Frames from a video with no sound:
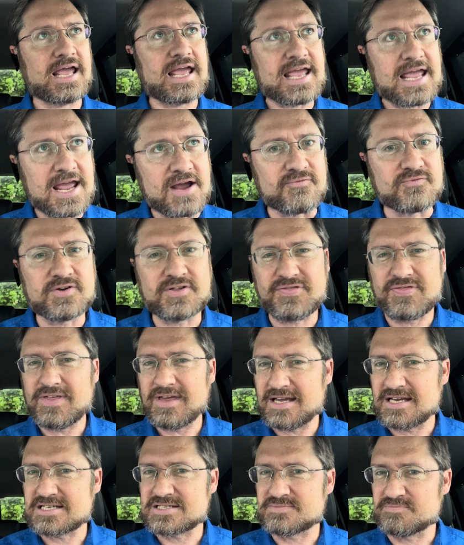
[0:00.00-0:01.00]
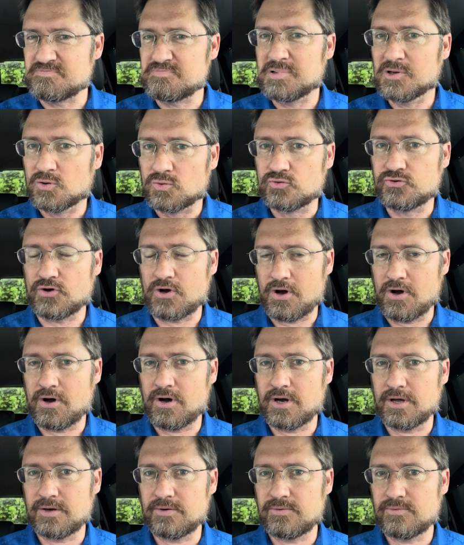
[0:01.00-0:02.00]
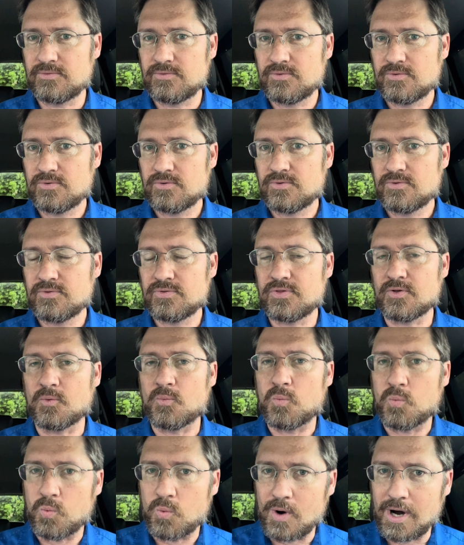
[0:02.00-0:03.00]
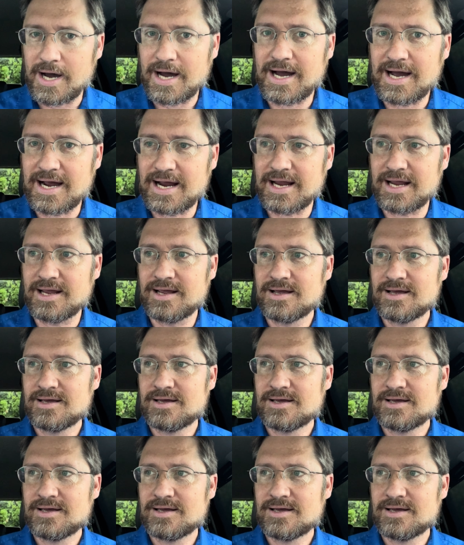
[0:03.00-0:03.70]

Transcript: everything is built on. The why